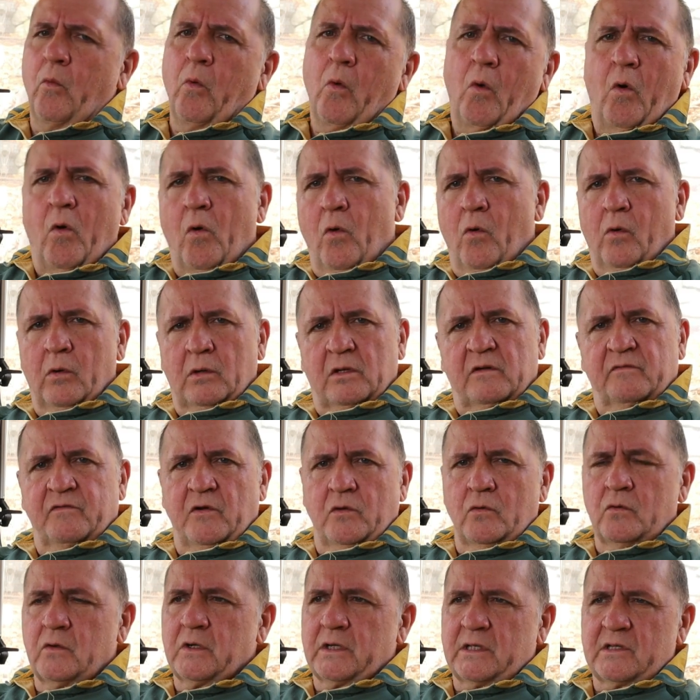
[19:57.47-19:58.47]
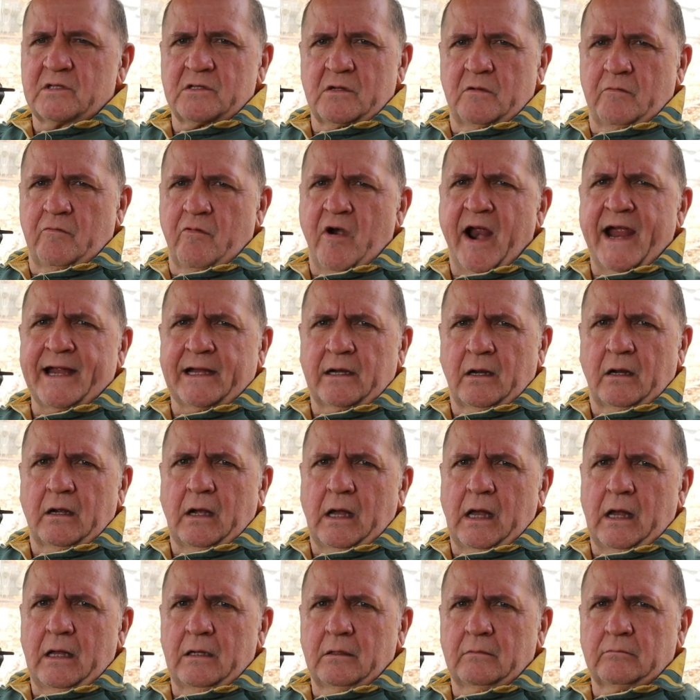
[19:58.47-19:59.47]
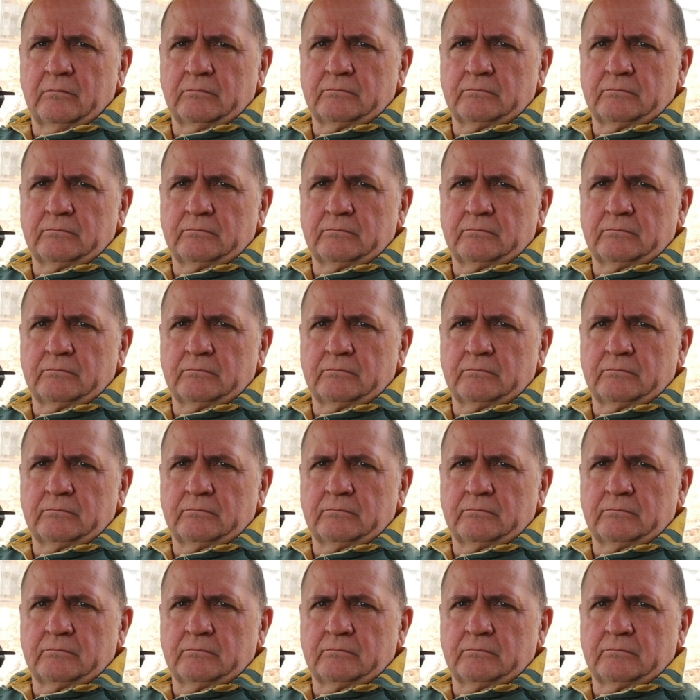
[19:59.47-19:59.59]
wall of noise and rancour.